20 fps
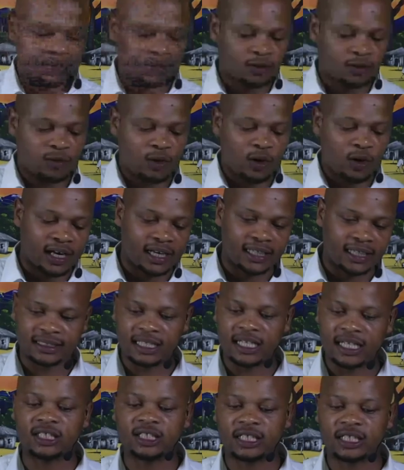in terms of
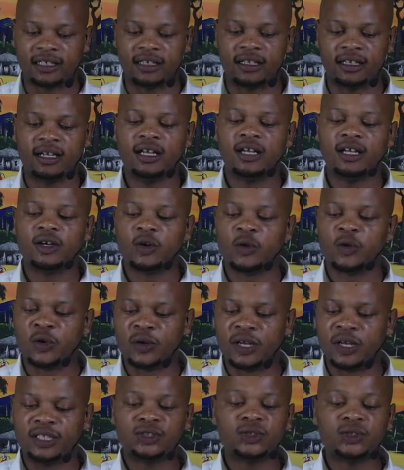organization.
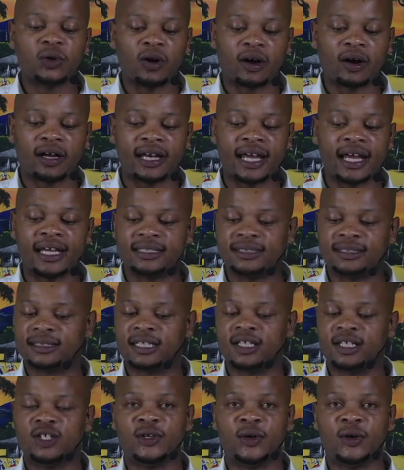You need to
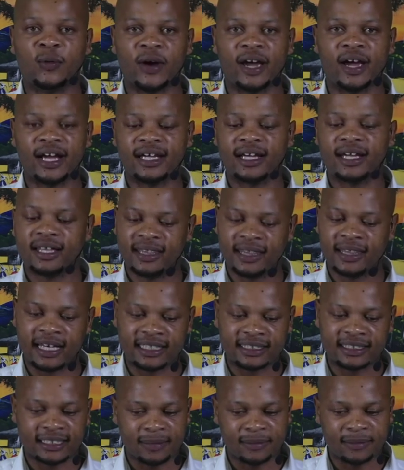organize your work,
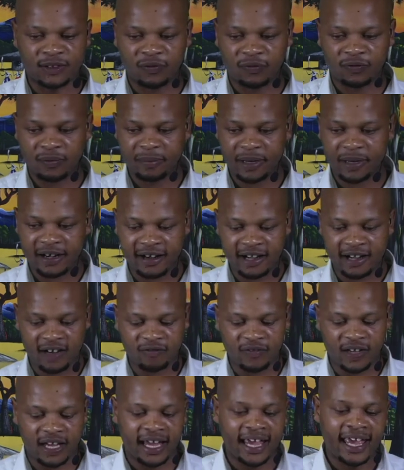that in terms of
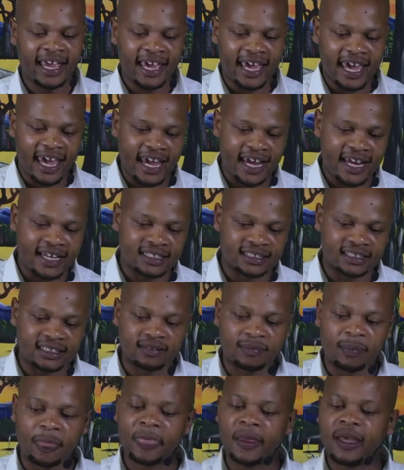paragraphing.
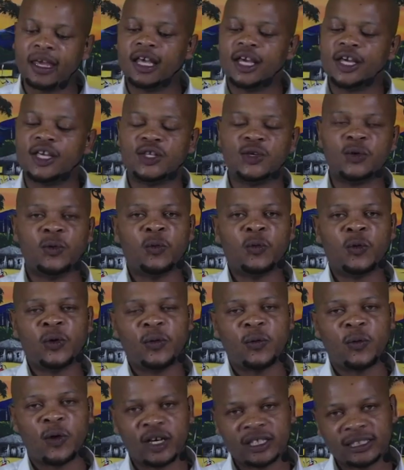And
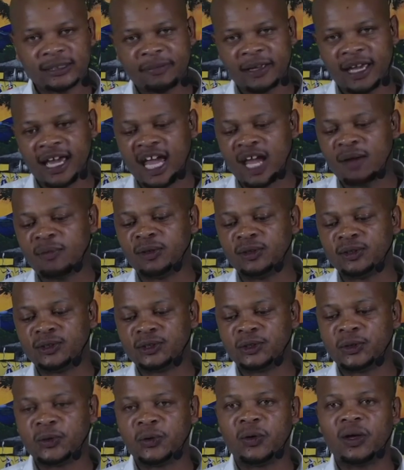you will won't be
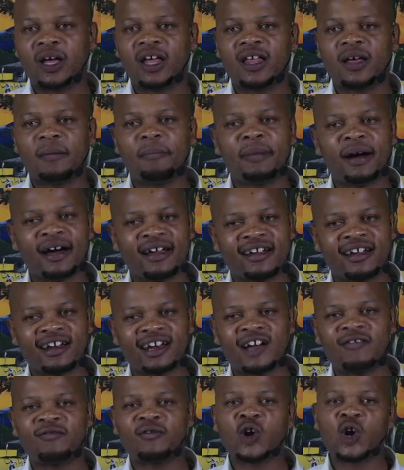able to
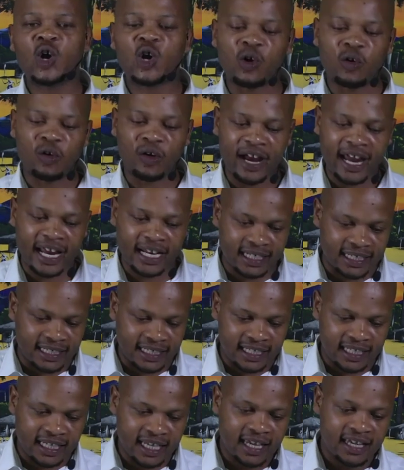paragraph
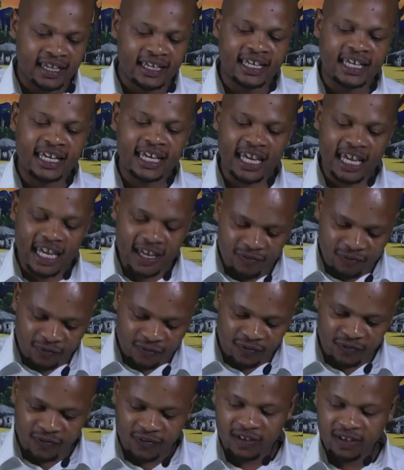correctly
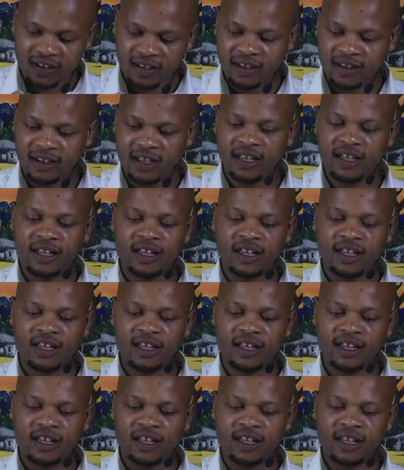if